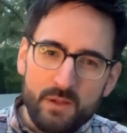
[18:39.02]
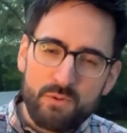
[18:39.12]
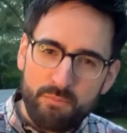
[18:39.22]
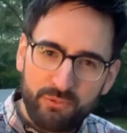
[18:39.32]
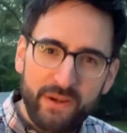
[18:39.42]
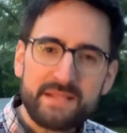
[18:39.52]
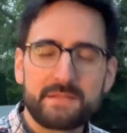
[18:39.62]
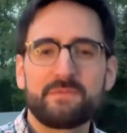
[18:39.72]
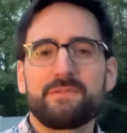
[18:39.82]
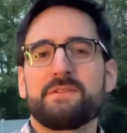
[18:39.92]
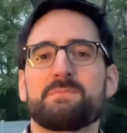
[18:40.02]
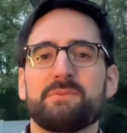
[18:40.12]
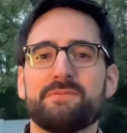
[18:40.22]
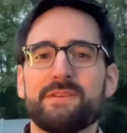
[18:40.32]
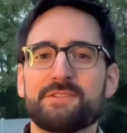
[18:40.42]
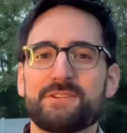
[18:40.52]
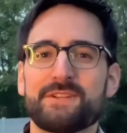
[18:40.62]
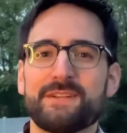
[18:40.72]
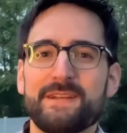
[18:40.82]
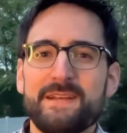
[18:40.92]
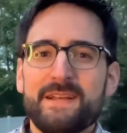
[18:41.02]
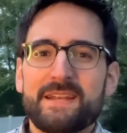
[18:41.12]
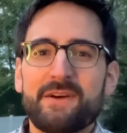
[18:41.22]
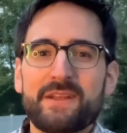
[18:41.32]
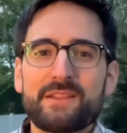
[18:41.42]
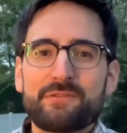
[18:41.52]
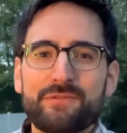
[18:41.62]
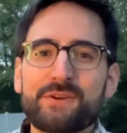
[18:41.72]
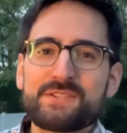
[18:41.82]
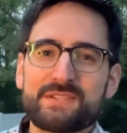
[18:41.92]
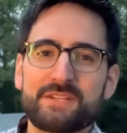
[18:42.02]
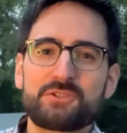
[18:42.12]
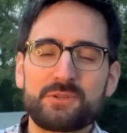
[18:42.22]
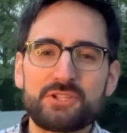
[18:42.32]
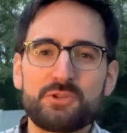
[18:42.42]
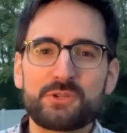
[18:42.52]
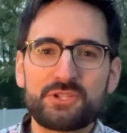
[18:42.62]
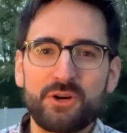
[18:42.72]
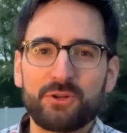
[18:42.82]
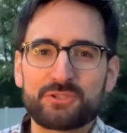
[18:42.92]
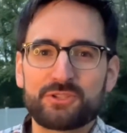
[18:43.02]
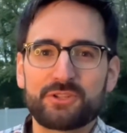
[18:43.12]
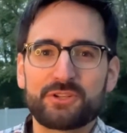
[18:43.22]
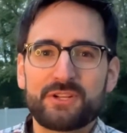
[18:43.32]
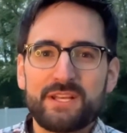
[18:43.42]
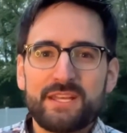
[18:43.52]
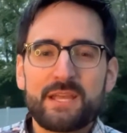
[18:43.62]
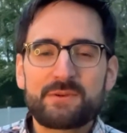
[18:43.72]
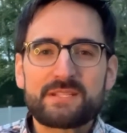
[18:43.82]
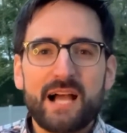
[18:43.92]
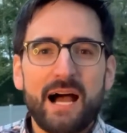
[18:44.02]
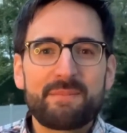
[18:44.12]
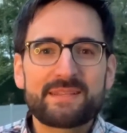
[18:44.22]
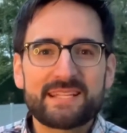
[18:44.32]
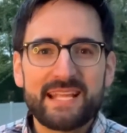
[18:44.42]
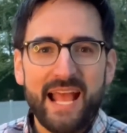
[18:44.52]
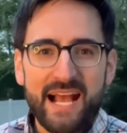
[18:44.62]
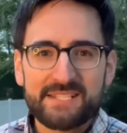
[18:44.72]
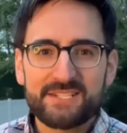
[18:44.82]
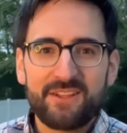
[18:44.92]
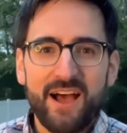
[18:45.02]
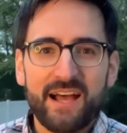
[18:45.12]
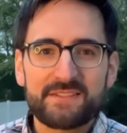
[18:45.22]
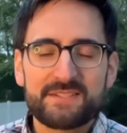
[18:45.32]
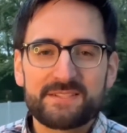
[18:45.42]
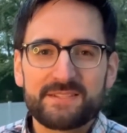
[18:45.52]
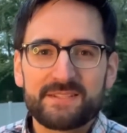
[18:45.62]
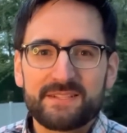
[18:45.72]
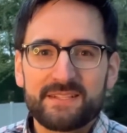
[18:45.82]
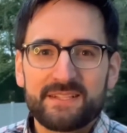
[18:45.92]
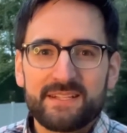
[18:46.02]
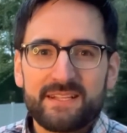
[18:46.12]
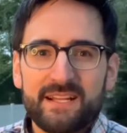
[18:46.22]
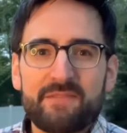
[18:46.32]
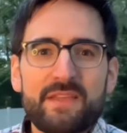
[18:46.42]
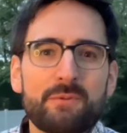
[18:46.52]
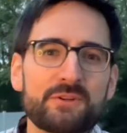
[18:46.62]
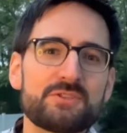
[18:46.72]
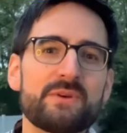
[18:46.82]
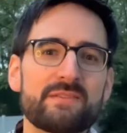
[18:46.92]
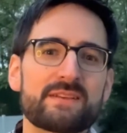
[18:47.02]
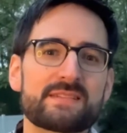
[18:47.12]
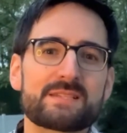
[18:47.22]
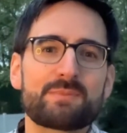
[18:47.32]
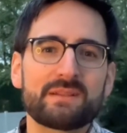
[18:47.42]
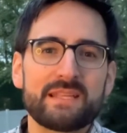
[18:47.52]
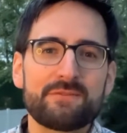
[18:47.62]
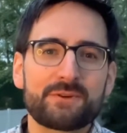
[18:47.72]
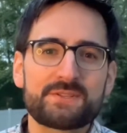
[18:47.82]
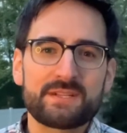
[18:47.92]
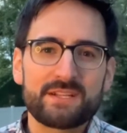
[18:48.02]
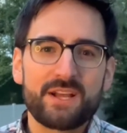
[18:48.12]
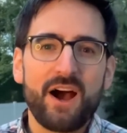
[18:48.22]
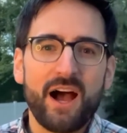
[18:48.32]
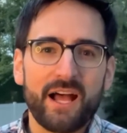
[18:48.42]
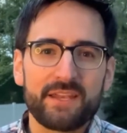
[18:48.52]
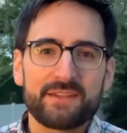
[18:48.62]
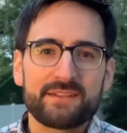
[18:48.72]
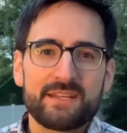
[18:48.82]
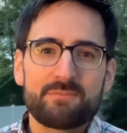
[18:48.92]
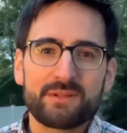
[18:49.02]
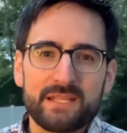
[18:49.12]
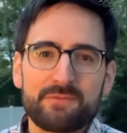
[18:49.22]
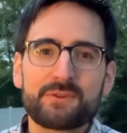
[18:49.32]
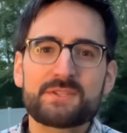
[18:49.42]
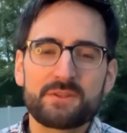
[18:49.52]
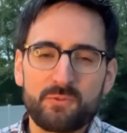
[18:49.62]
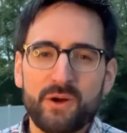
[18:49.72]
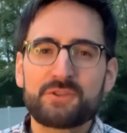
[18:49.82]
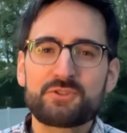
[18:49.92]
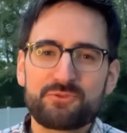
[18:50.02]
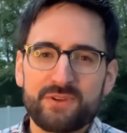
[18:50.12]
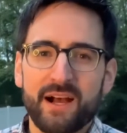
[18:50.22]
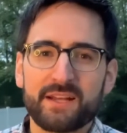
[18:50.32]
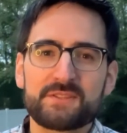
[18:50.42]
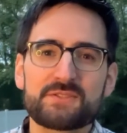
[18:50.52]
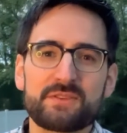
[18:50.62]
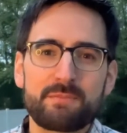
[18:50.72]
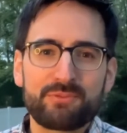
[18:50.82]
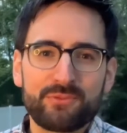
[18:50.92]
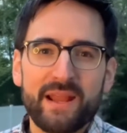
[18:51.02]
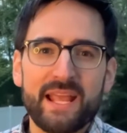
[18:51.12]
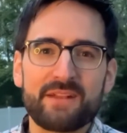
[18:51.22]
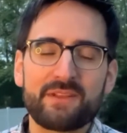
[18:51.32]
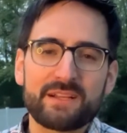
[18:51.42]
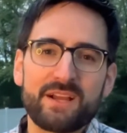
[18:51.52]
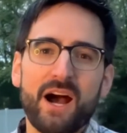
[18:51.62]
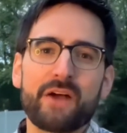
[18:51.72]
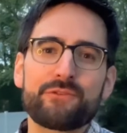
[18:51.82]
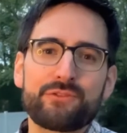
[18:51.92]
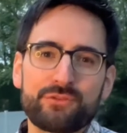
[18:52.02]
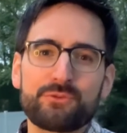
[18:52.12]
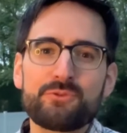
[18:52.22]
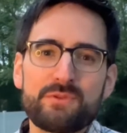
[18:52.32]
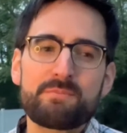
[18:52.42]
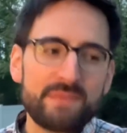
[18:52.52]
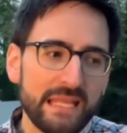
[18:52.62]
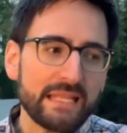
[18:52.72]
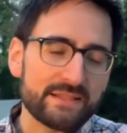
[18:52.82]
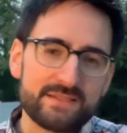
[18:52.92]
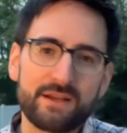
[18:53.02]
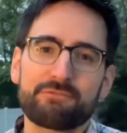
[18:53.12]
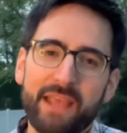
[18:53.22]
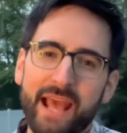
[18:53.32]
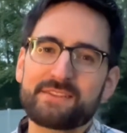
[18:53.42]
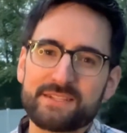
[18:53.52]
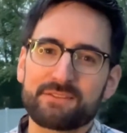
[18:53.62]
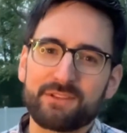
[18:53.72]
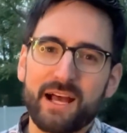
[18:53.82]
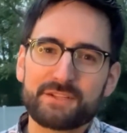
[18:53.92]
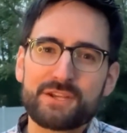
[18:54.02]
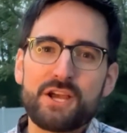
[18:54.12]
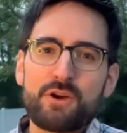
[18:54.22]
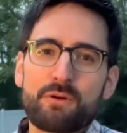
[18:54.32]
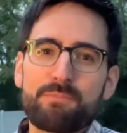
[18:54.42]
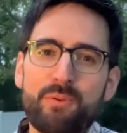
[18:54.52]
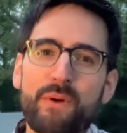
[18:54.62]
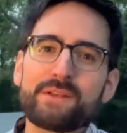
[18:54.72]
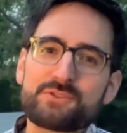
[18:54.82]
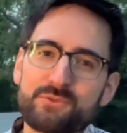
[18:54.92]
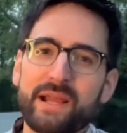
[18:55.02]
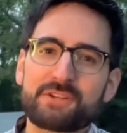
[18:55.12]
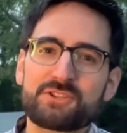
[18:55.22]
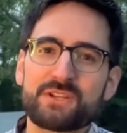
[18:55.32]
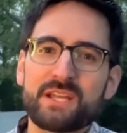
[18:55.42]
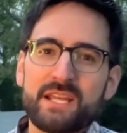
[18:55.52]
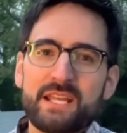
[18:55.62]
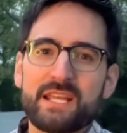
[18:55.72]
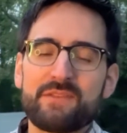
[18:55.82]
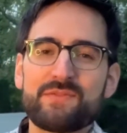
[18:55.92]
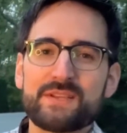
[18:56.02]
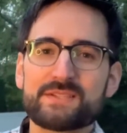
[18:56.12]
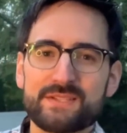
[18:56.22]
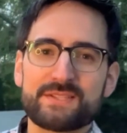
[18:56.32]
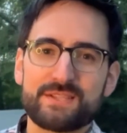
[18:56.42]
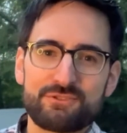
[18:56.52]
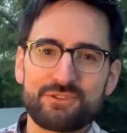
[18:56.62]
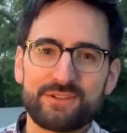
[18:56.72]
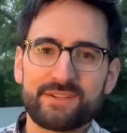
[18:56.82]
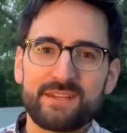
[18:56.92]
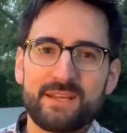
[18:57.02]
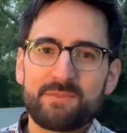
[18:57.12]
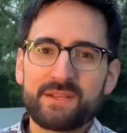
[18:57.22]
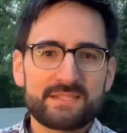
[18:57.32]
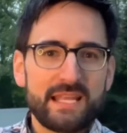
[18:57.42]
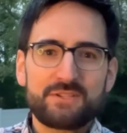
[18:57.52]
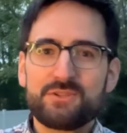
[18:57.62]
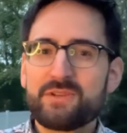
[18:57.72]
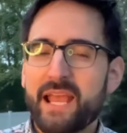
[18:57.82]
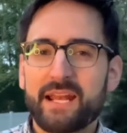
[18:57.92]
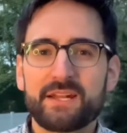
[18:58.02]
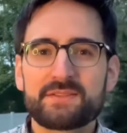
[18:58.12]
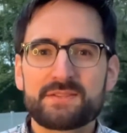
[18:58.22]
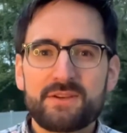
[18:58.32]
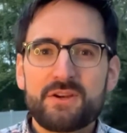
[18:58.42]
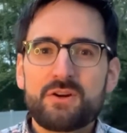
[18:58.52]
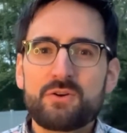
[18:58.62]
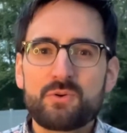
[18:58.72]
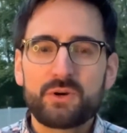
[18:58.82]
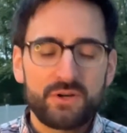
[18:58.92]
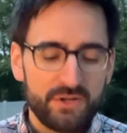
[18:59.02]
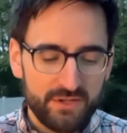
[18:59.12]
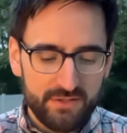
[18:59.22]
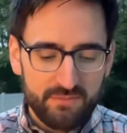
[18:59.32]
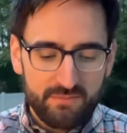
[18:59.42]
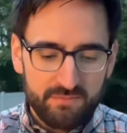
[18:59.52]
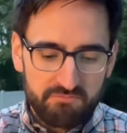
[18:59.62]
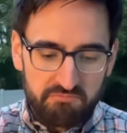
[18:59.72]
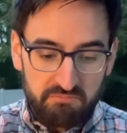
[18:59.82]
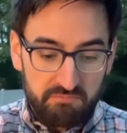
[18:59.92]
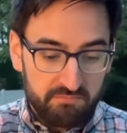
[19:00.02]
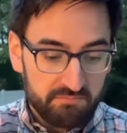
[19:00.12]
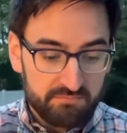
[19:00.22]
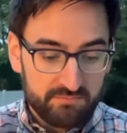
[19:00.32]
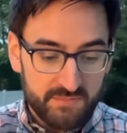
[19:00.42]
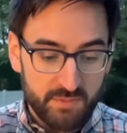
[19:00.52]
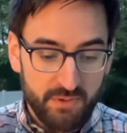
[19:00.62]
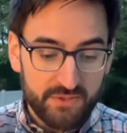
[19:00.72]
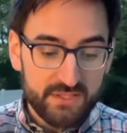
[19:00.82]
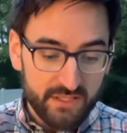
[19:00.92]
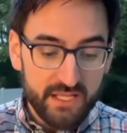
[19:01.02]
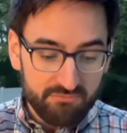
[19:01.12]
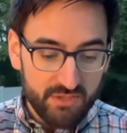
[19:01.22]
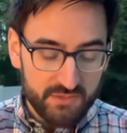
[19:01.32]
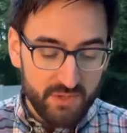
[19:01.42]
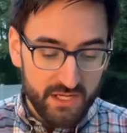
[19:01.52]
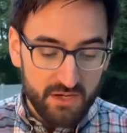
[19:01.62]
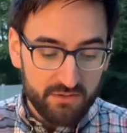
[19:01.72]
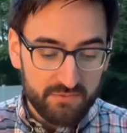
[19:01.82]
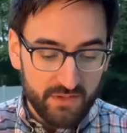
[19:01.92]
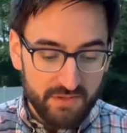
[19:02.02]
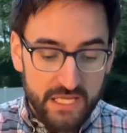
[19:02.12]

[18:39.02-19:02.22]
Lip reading: We praise him for his provision. Now, in the first century Jewish culture, it was common to cast lots. And they were doing this as believers in God, believers in the one true God. And so they prayed that God, through the means of casting of lots, would point direction in this decision. Because they had two candidates who were supposedly, as we know, of